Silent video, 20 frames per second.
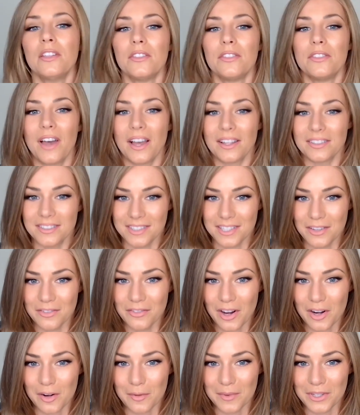that's the
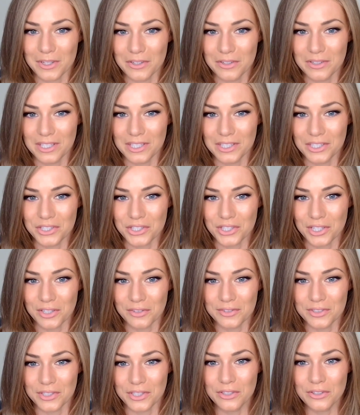environment you need to
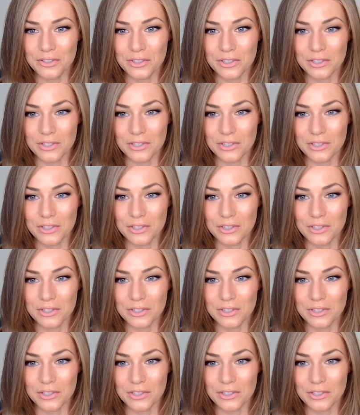shift to.